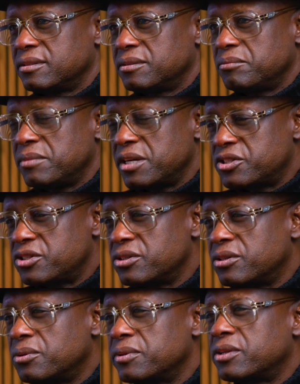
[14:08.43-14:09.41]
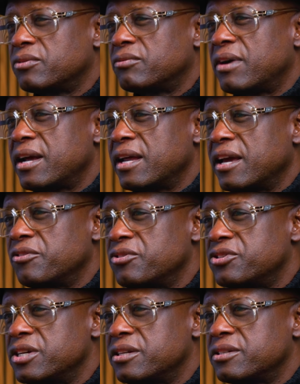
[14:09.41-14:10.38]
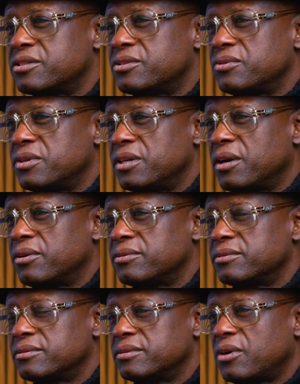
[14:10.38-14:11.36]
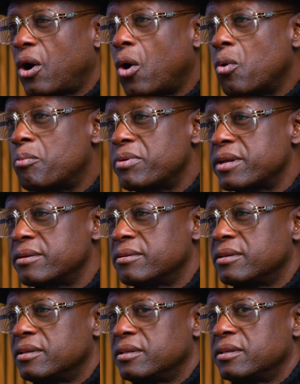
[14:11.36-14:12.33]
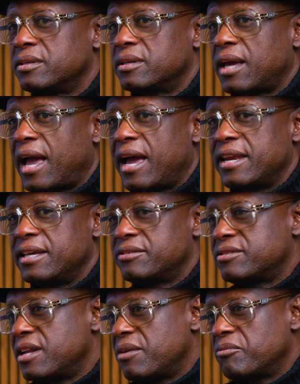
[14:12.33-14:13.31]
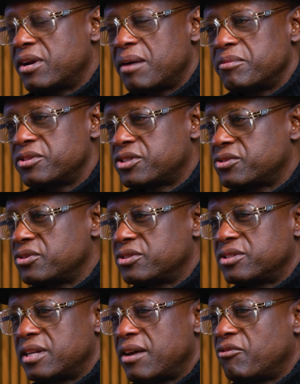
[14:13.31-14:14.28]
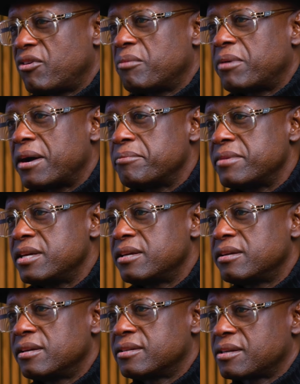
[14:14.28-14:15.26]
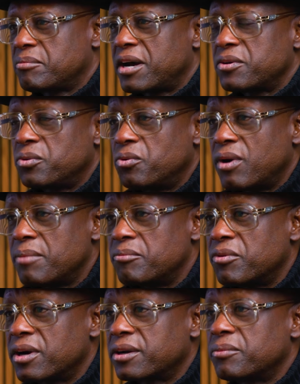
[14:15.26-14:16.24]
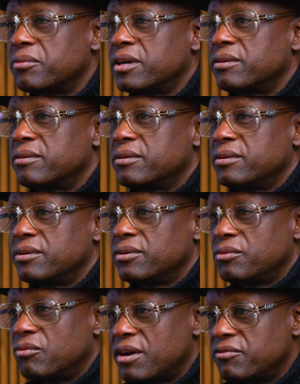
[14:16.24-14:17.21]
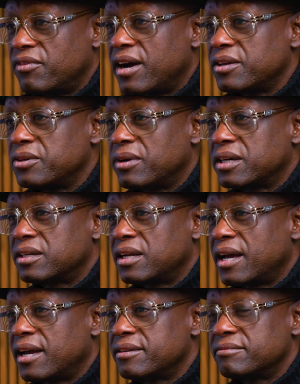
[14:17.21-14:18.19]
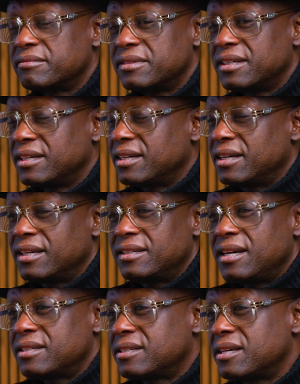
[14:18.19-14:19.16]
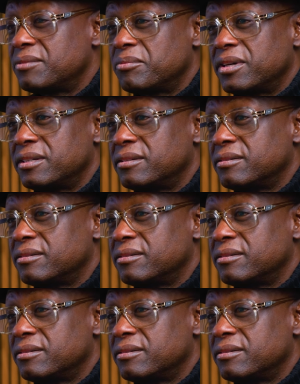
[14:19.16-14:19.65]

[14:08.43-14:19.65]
make sure you go with the right energy in the studio. Open. And it's never when I'm in the studio, it's never about me. It's about who I'm working with, what value I could add. And that's it, man.